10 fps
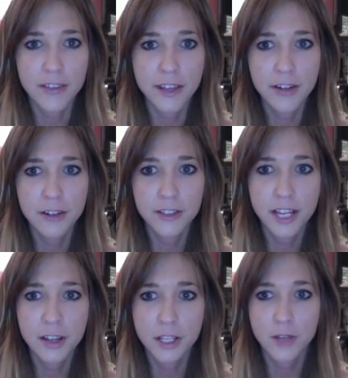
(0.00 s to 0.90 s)
and then it'll
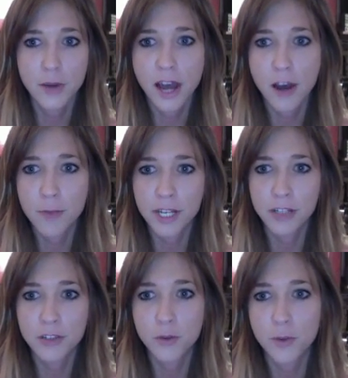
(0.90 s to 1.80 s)
tell you how
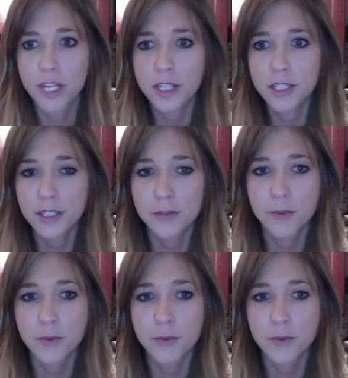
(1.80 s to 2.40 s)
many tweets